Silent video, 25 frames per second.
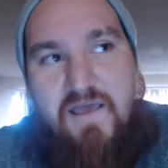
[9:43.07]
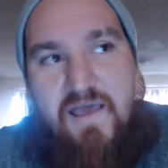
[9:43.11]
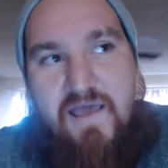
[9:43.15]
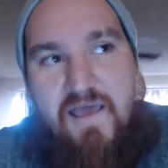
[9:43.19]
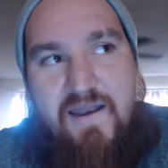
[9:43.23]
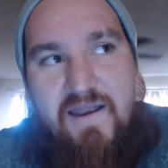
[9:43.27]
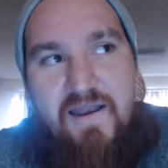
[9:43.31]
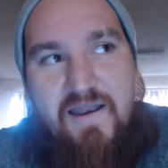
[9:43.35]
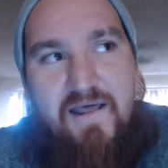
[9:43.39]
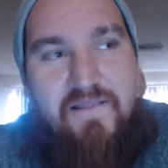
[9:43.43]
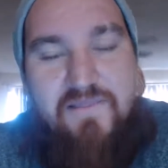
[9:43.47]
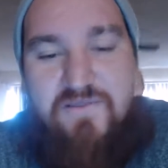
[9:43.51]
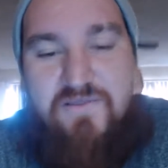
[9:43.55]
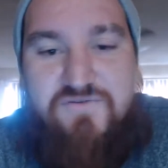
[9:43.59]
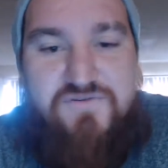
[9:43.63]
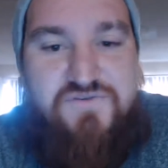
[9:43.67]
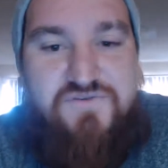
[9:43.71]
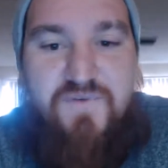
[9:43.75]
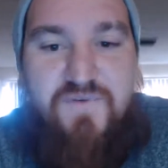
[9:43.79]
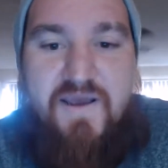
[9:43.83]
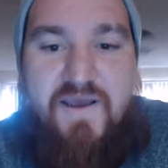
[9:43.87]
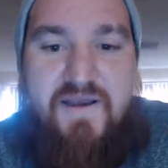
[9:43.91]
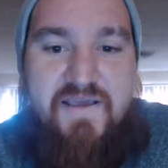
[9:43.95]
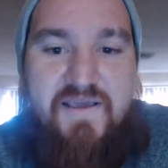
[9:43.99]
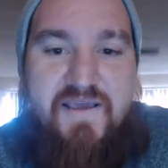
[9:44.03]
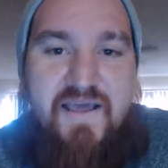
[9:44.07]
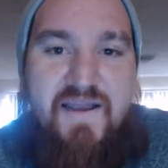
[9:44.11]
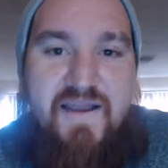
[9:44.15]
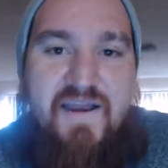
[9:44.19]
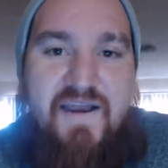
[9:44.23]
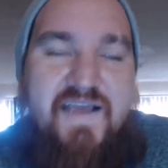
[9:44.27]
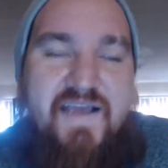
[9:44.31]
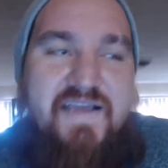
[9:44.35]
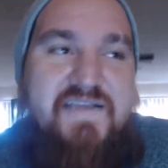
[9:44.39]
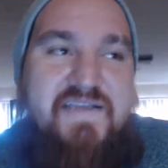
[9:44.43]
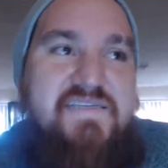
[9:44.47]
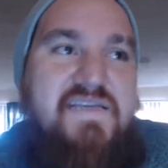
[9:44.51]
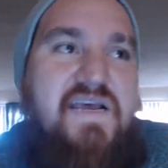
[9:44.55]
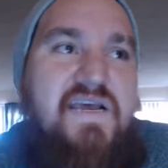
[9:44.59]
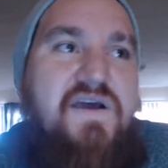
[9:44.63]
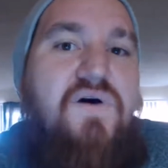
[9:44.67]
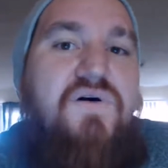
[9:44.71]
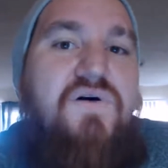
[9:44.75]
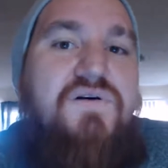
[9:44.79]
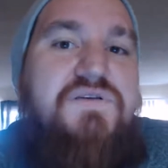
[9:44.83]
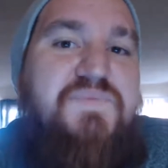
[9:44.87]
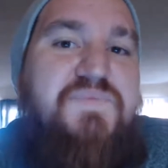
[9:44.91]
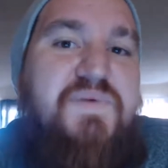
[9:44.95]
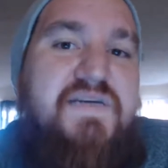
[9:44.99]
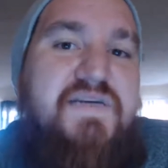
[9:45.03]
And I lose weight again. And I can say,
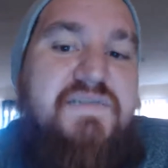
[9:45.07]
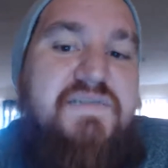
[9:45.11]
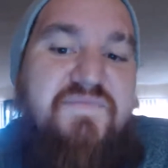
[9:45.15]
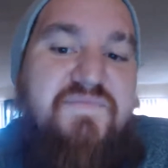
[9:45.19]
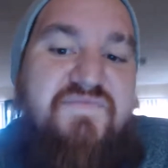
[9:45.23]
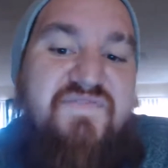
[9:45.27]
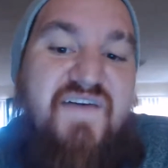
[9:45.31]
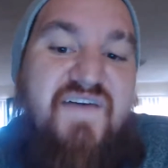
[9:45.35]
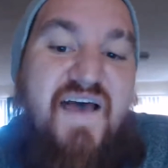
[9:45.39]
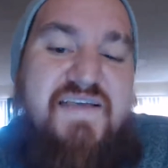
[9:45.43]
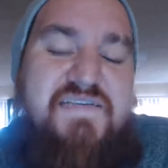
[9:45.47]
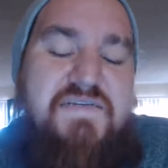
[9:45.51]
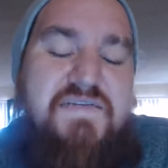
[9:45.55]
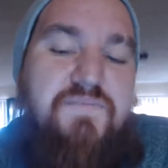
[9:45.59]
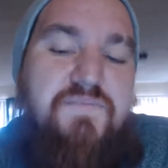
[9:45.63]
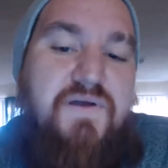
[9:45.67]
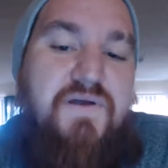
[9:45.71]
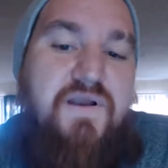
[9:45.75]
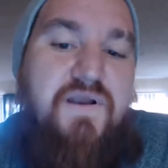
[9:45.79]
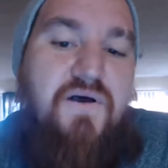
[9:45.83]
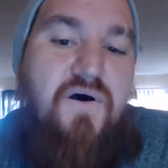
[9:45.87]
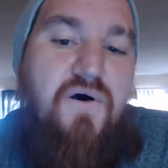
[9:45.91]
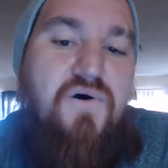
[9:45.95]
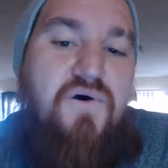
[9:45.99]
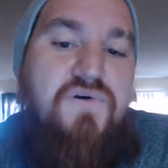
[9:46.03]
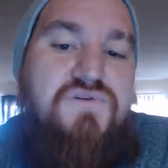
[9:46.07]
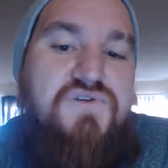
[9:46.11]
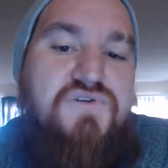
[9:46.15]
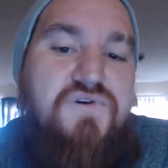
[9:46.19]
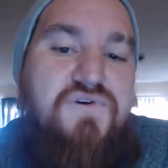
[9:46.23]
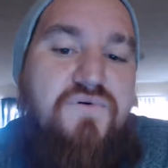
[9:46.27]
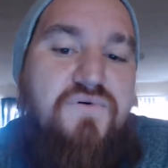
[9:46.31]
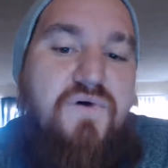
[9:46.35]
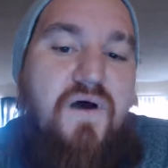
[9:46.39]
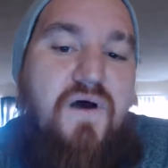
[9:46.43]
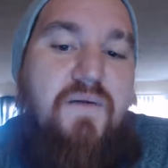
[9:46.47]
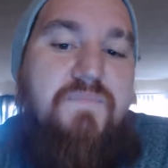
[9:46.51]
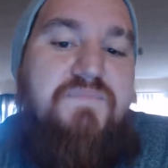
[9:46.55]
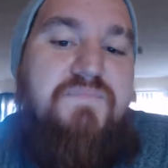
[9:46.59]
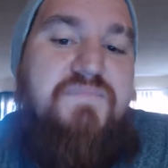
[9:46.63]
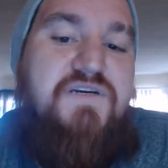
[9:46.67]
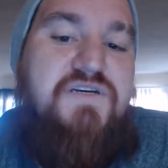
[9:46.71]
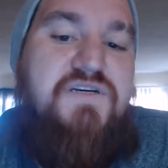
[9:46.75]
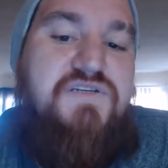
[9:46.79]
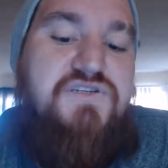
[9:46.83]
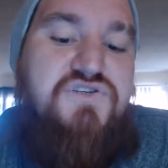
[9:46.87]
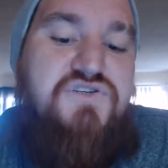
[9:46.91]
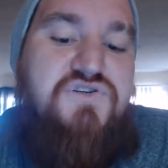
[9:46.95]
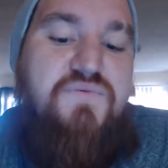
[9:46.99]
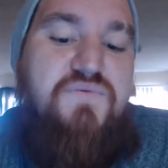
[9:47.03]
oh, it's because I'm fasting, but also I'm
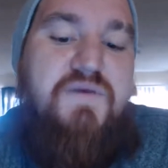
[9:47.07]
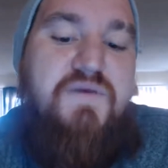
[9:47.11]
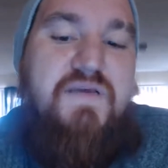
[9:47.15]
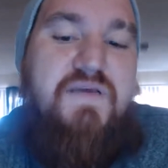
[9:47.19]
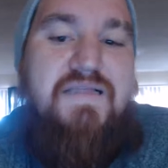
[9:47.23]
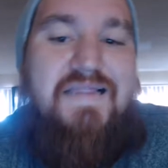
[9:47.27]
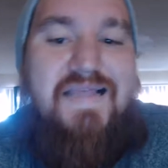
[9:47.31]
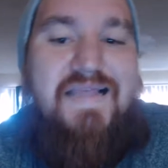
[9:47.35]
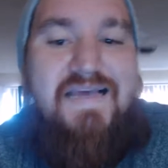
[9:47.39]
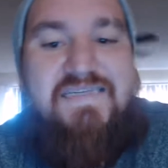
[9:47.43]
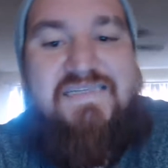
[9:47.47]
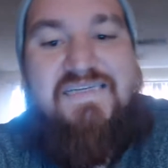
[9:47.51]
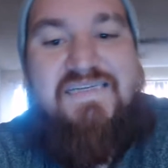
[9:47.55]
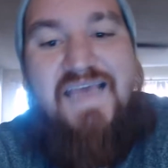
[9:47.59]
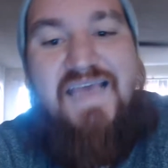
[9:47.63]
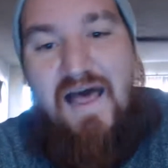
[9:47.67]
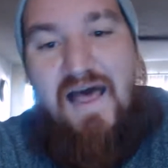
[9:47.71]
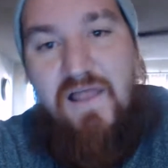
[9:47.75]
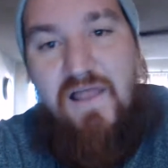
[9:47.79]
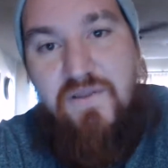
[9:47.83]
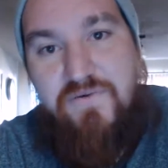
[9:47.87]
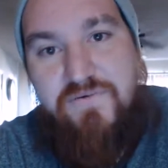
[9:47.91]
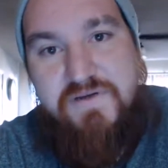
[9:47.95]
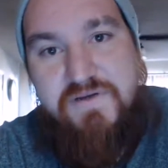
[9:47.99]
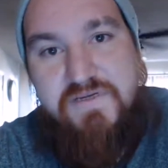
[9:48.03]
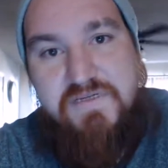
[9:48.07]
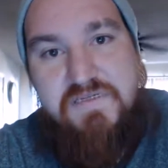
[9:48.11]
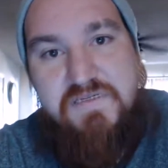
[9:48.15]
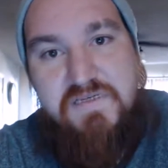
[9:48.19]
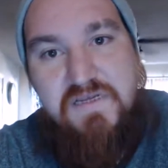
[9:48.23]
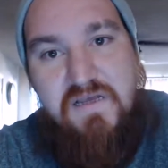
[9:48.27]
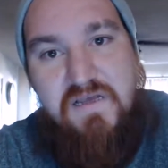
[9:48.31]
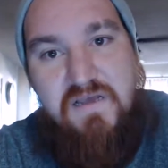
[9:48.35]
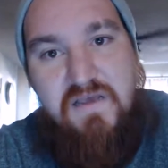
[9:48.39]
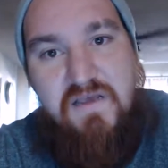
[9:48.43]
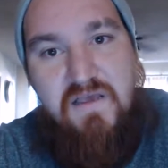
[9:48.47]
consuming less calories.